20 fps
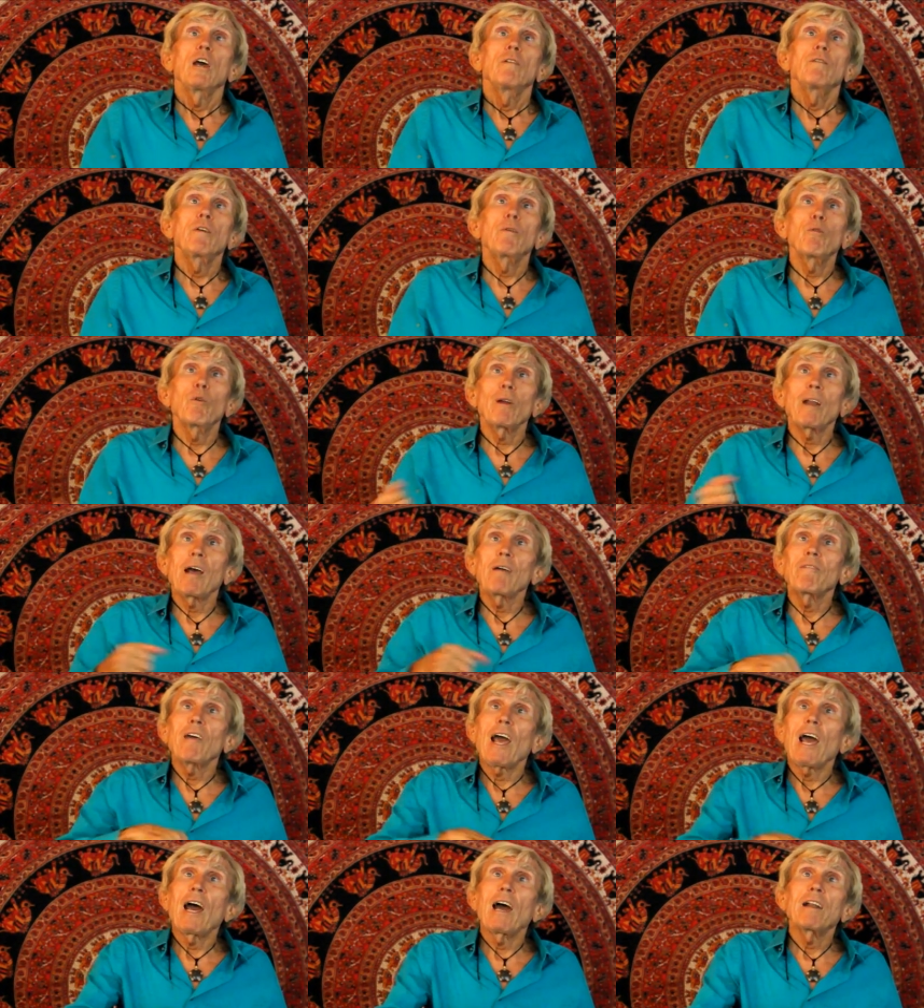we would have
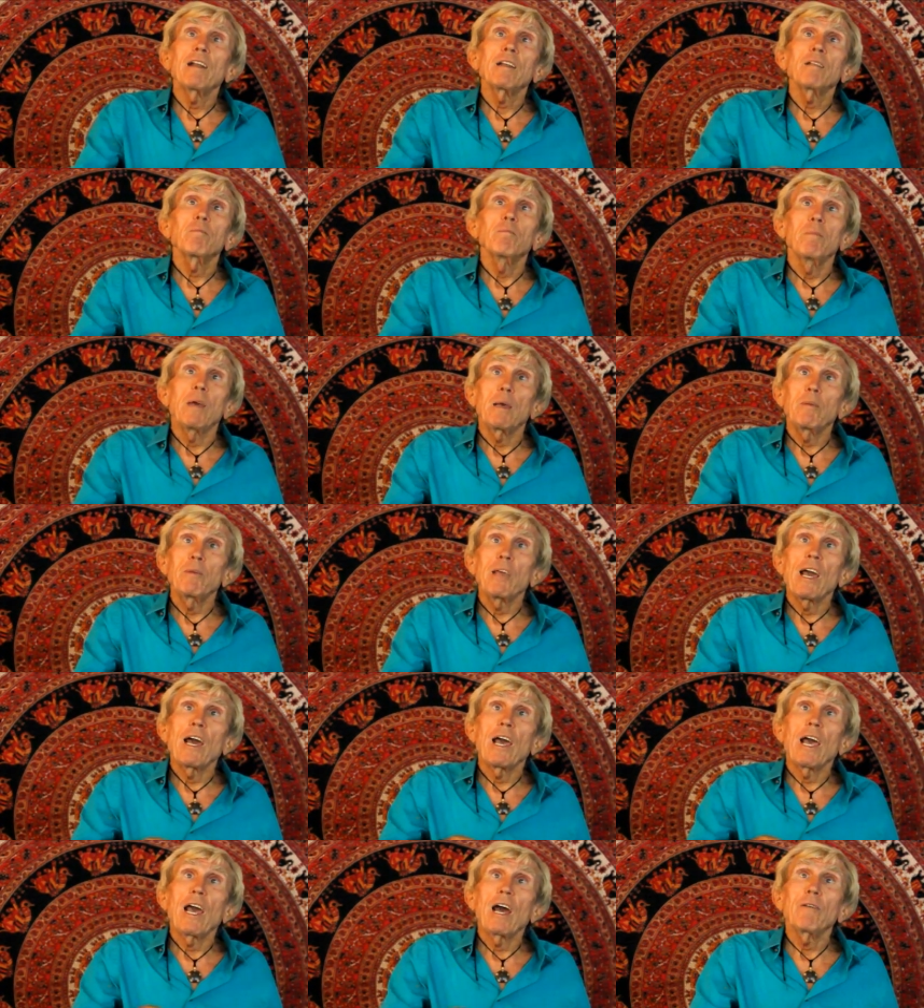added maybe
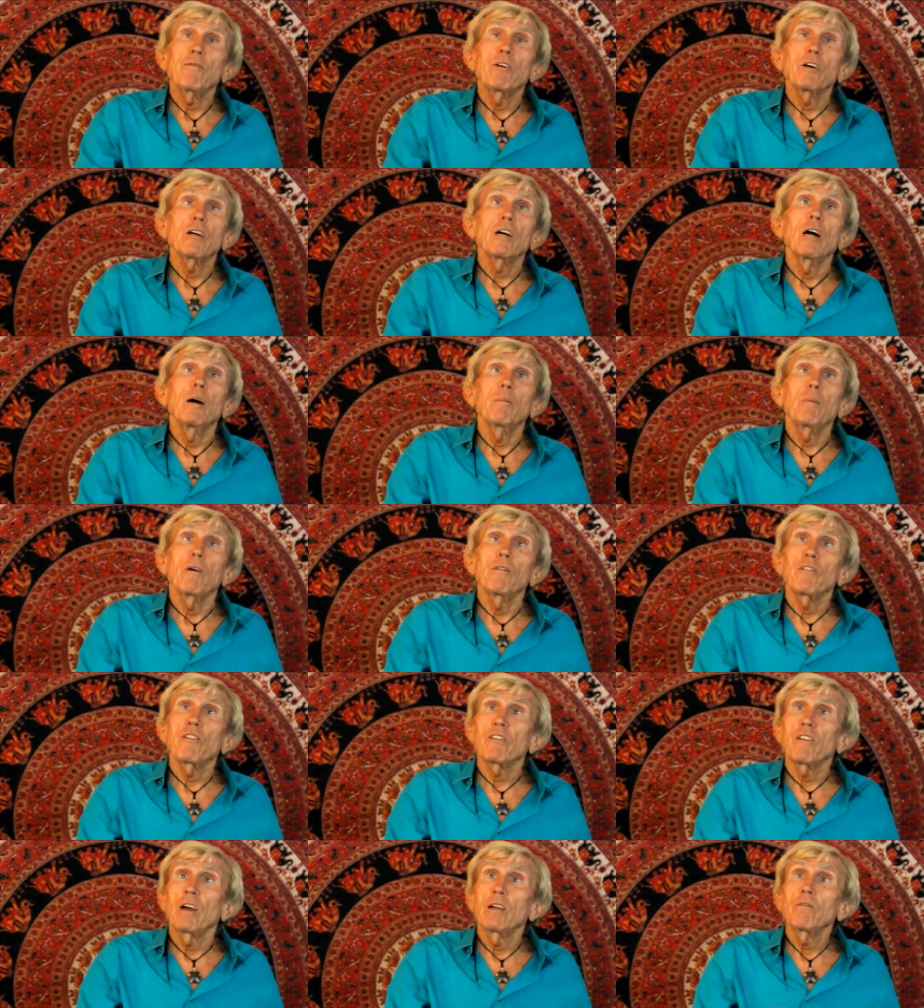a half a cup of
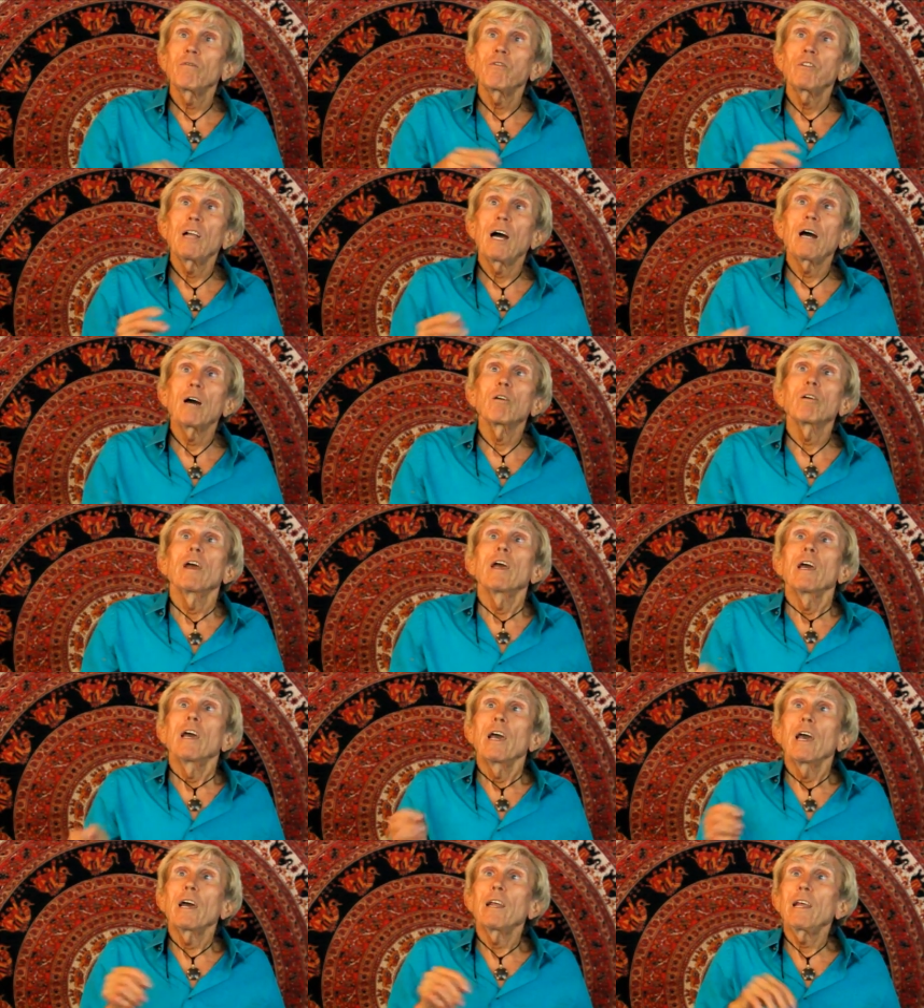sunflower
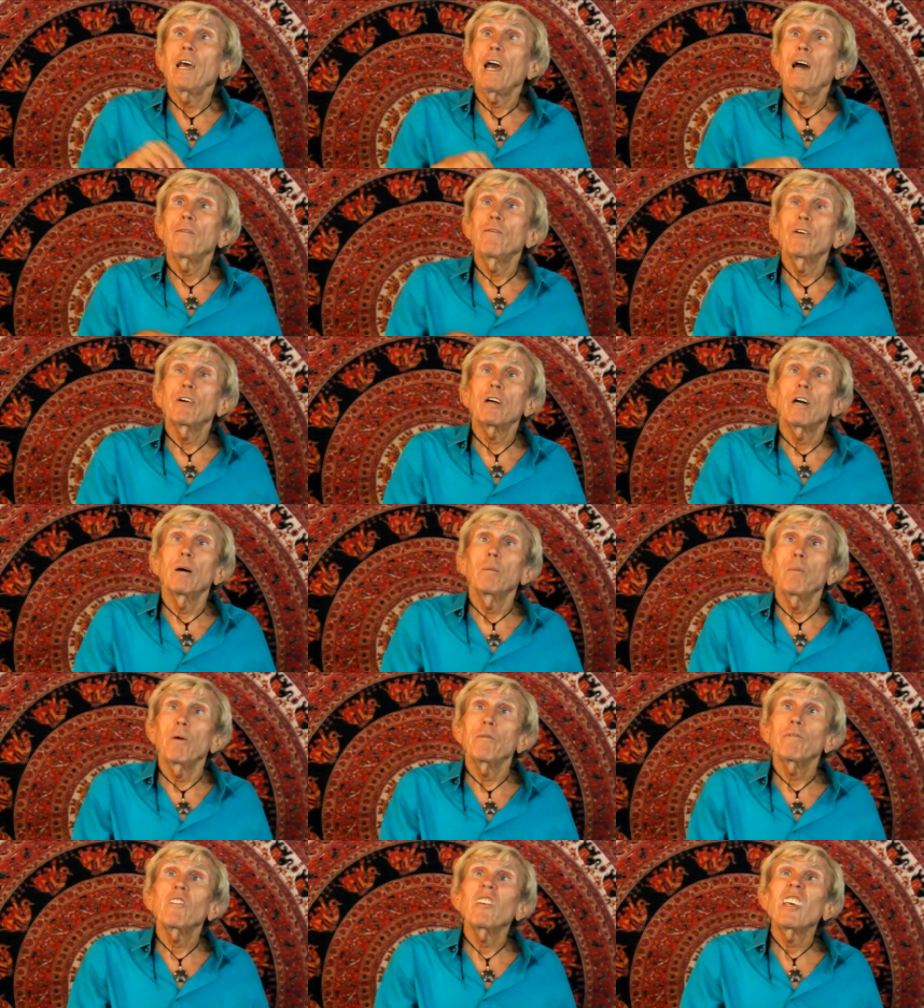and half a
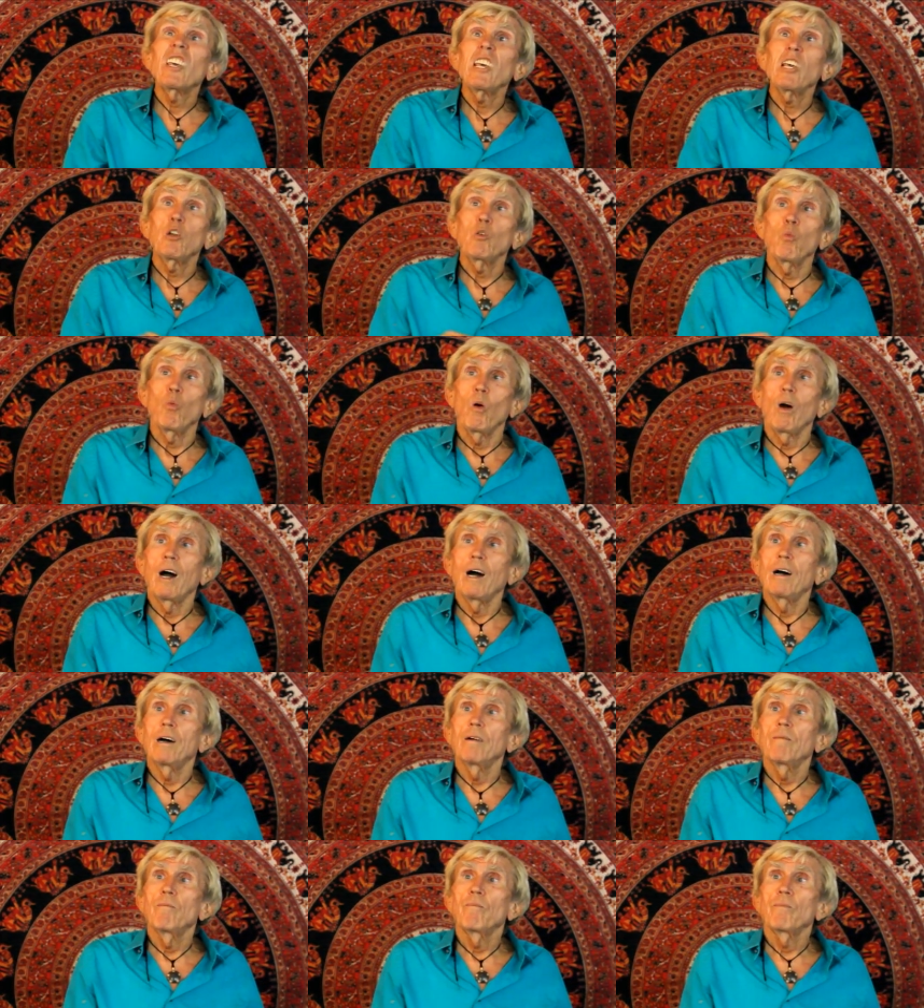cup of
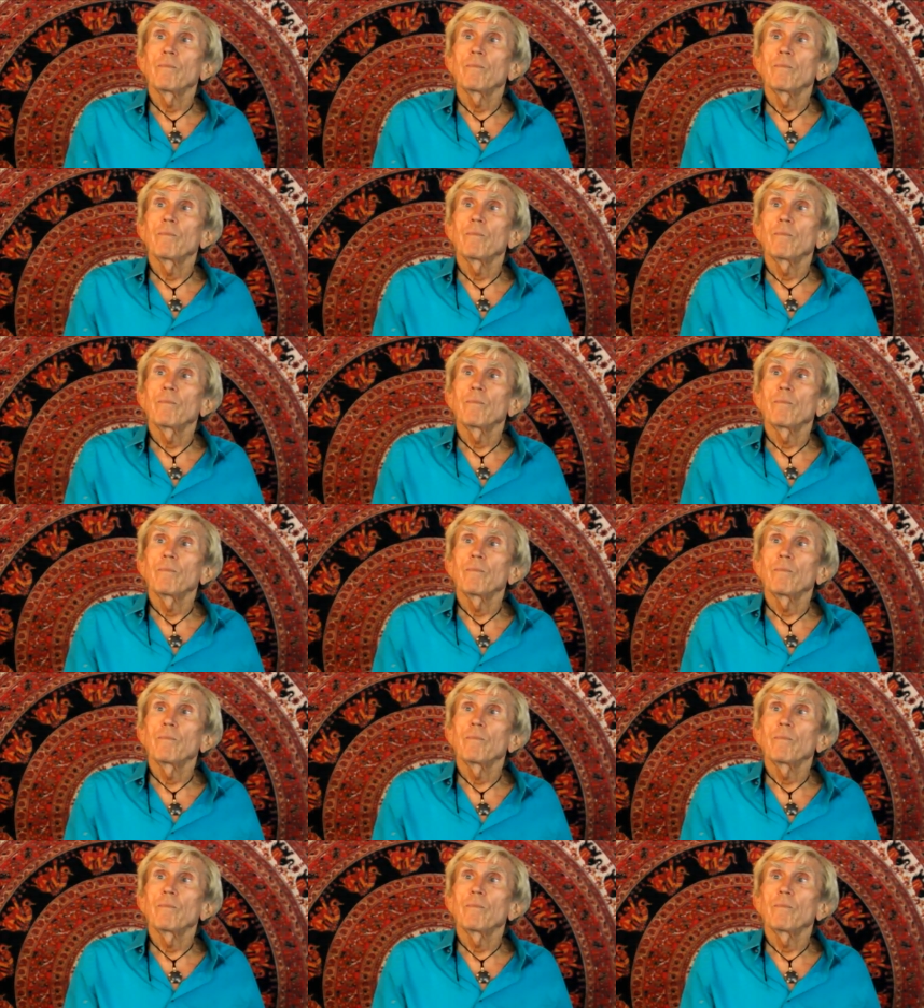quinoa.